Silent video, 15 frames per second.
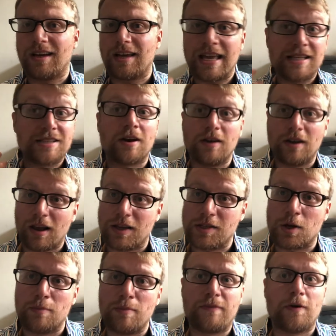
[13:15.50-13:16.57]
internalized
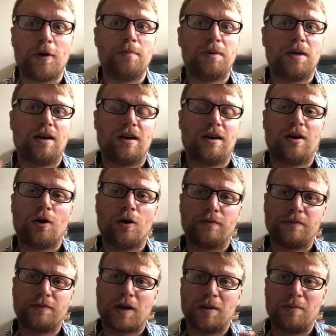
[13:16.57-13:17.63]
homophobia,
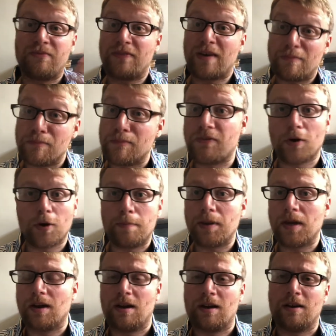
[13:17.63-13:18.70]
of kind of femme
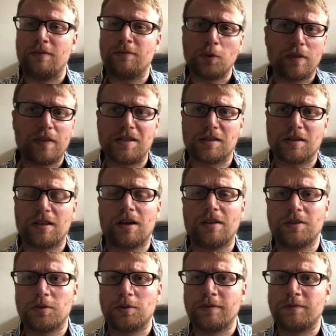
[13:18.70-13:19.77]
phobia, of all of these
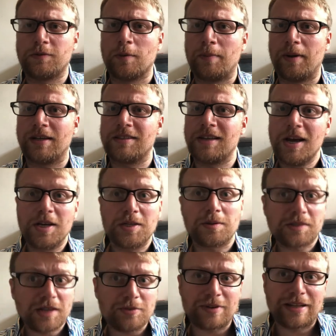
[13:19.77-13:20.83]
other sort of topics. So
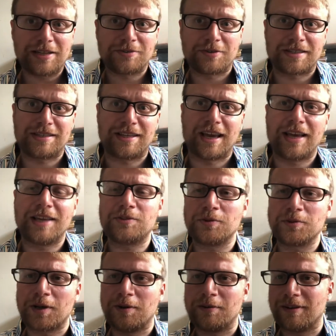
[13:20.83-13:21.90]
it sounds really interesting. It
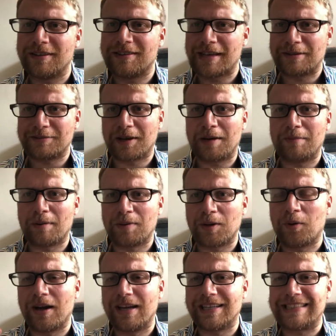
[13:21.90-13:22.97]
sounds like it might be
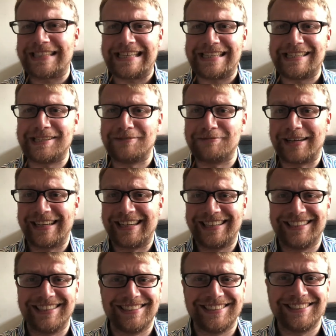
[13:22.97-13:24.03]
quite a nice easy
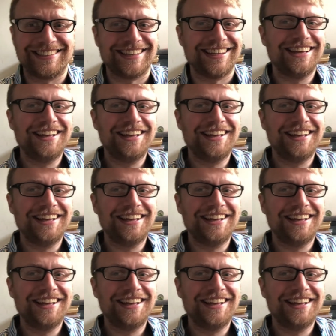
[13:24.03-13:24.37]
read.